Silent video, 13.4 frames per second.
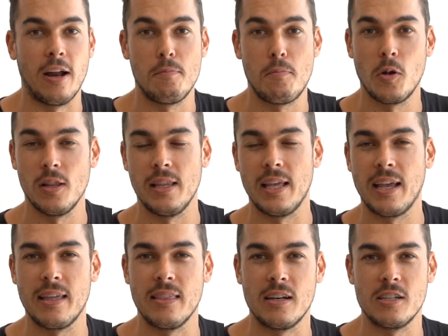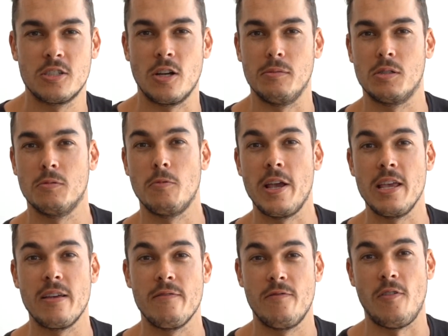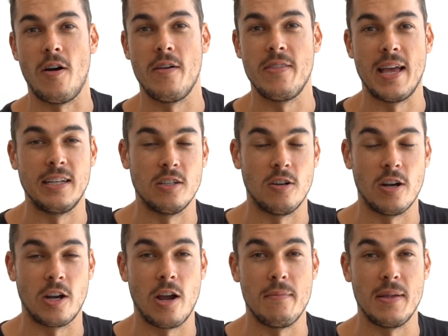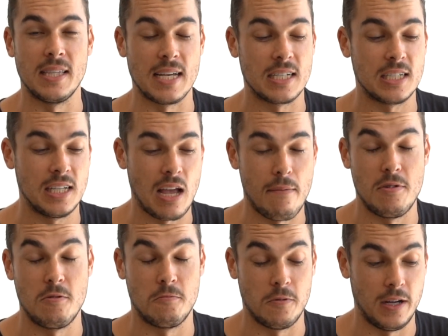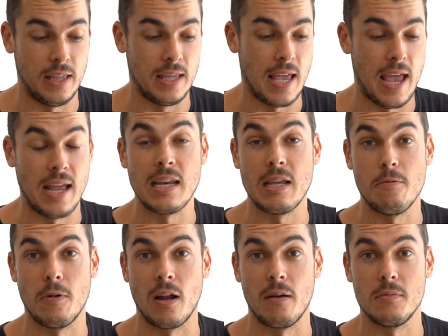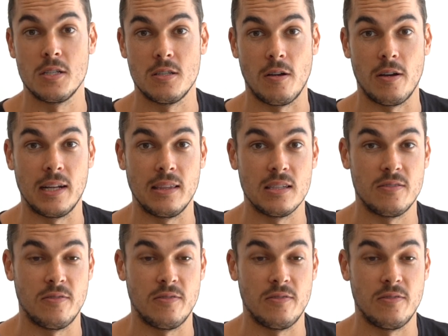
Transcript: And I'll put a link in the description where you can find that diagram. It's actually come in really handy when I'm designing this